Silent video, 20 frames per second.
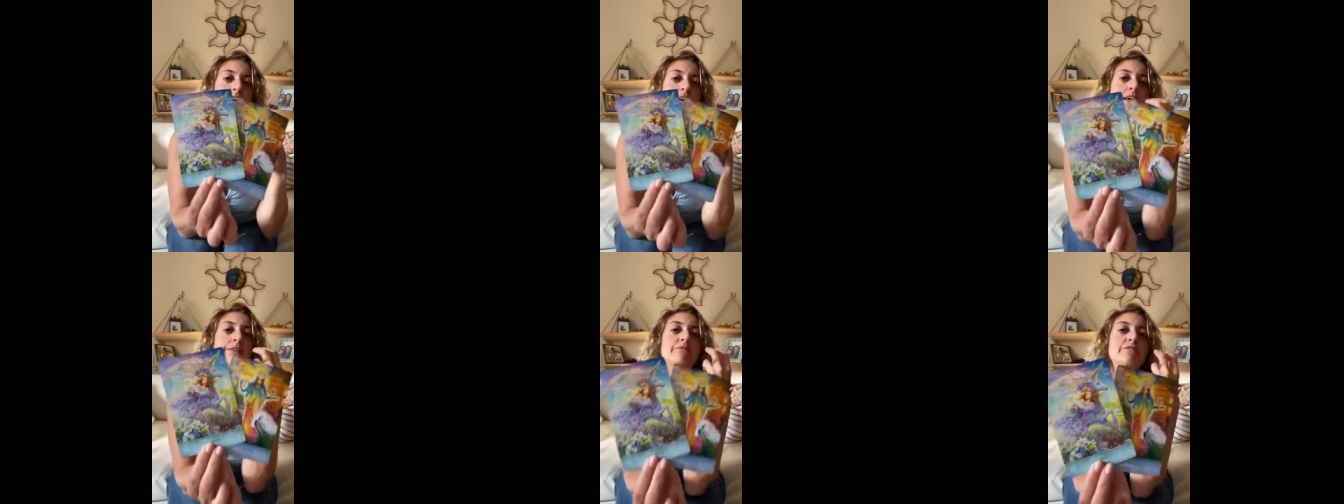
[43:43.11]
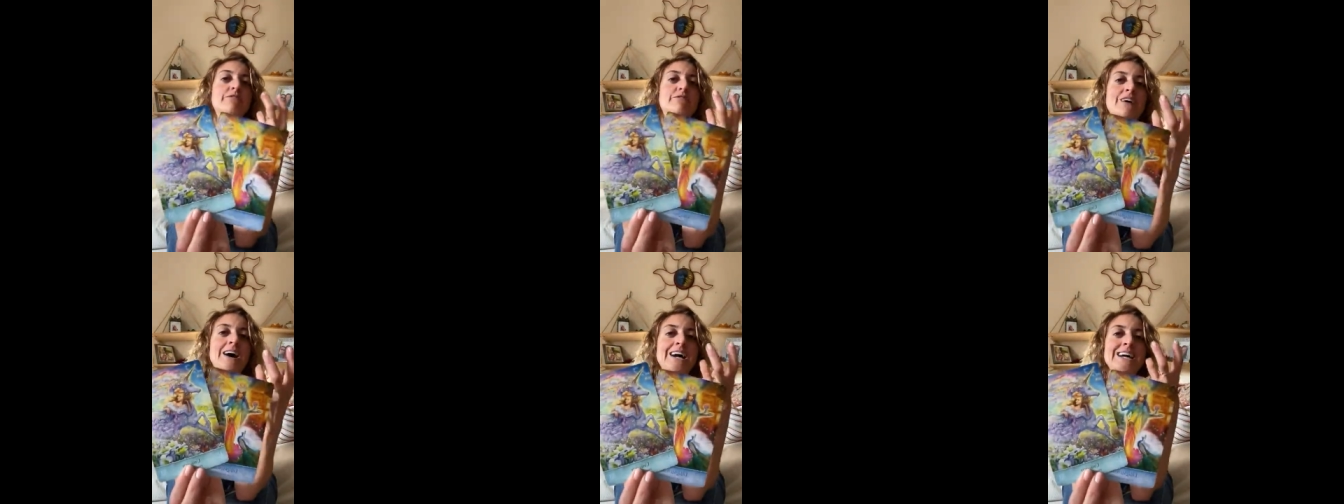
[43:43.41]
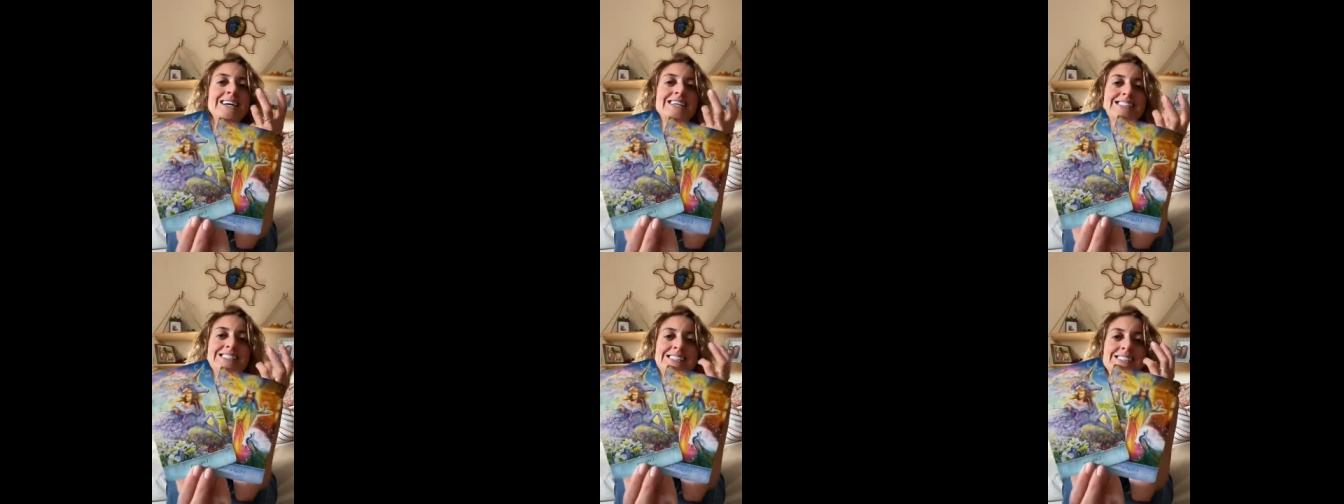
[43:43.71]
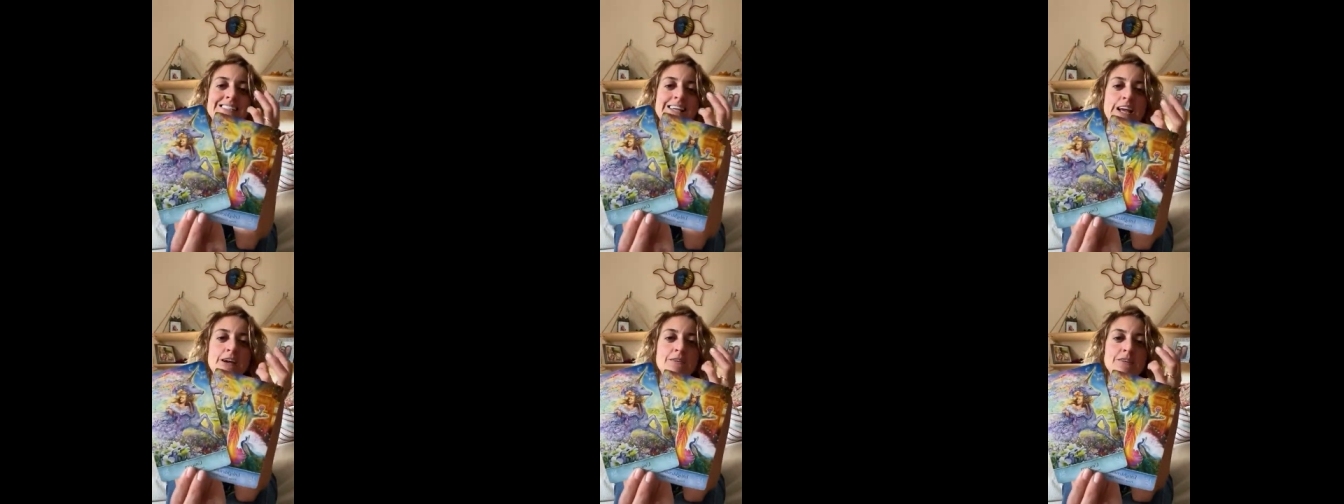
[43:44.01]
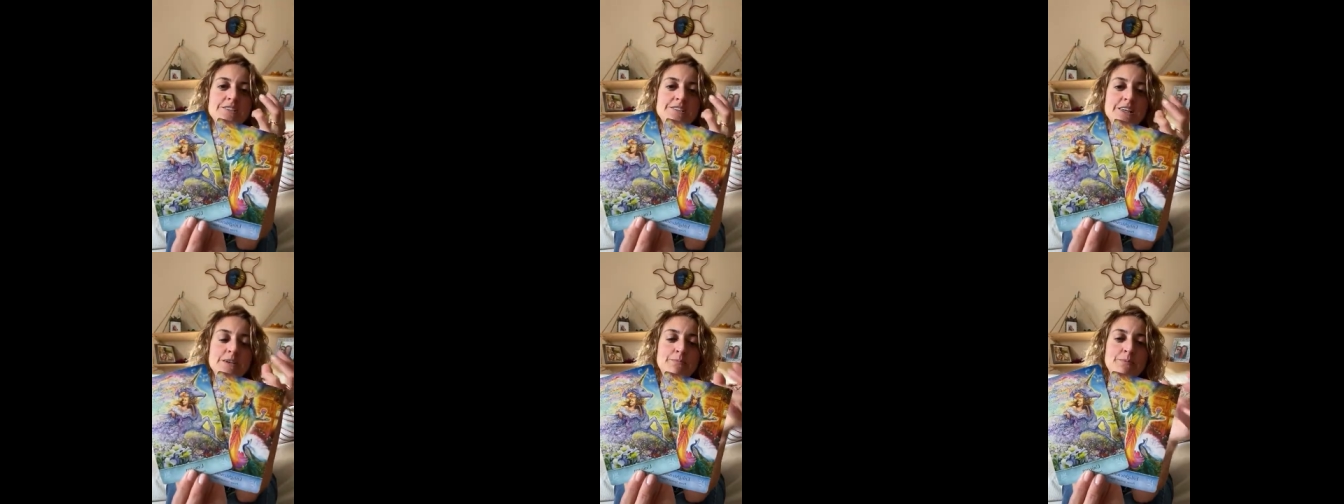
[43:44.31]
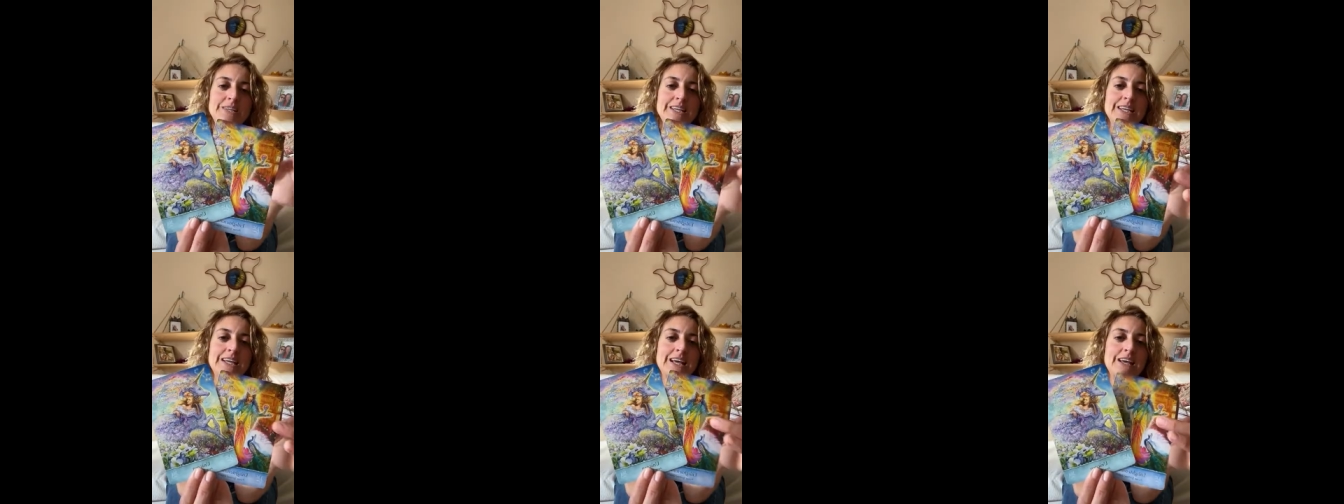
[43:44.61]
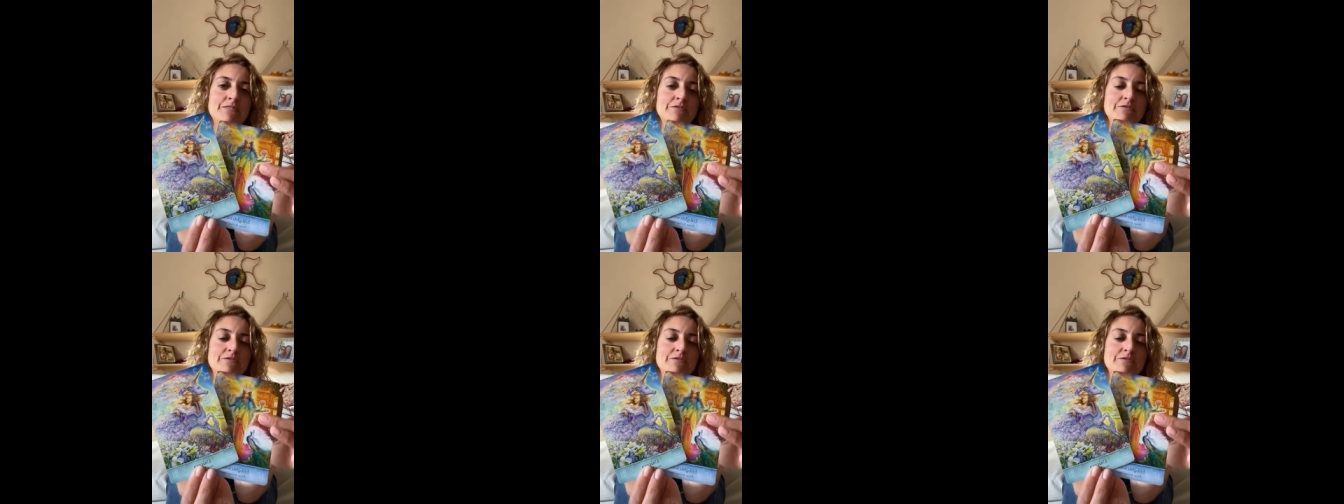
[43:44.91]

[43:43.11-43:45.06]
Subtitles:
Invite serendipity.